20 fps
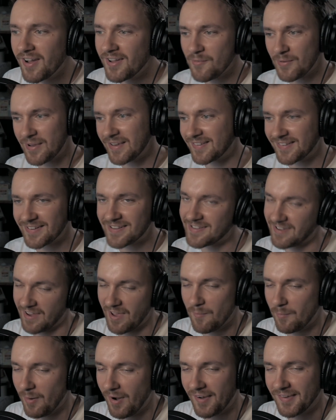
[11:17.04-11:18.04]
we used to
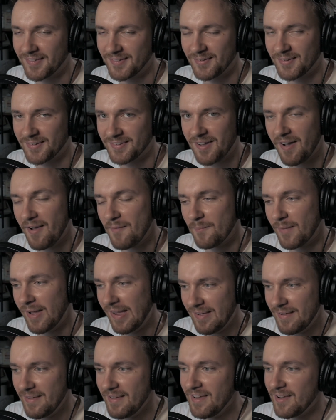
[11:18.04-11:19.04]
shit at parties all the time,
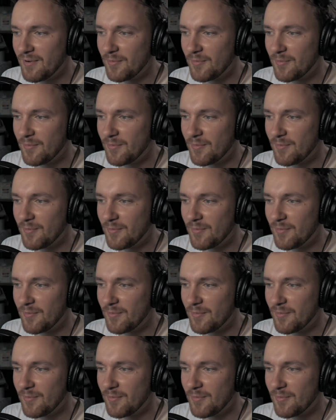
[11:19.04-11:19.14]
mate. Look, mate,